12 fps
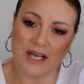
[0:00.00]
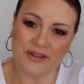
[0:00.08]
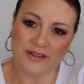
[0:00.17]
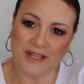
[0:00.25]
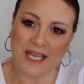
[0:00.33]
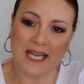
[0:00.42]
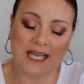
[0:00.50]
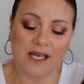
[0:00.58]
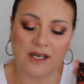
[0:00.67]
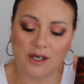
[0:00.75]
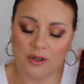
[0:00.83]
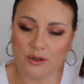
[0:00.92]
They
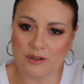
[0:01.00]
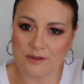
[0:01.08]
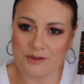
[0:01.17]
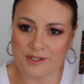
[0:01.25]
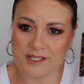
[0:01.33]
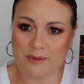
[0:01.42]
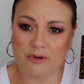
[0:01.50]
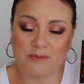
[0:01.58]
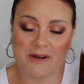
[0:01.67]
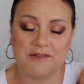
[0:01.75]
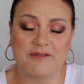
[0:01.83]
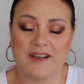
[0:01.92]
are some of
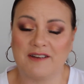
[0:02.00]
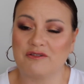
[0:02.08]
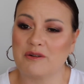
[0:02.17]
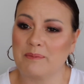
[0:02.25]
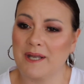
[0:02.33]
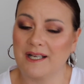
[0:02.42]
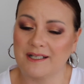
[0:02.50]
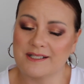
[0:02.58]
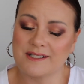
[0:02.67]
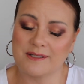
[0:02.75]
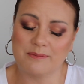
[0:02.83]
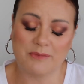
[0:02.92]
my favourite
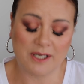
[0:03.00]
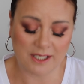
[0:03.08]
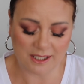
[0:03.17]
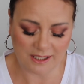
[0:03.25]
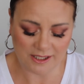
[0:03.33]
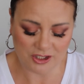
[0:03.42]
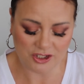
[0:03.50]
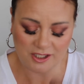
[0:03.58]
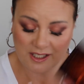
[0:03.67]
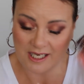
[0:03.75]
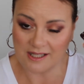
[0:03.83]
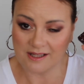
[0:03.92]
palettes in my
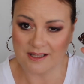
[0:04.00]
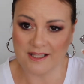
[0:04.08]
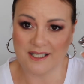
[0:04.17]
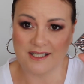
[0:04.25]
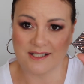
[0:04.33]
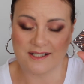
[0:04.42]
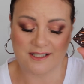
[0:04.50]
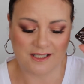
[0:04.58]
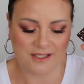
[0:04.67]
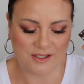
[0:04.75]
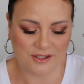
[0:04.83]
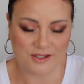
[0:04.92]
collection, and this
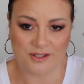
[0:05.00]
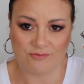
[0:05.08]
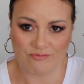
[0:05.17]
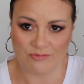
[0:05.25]
is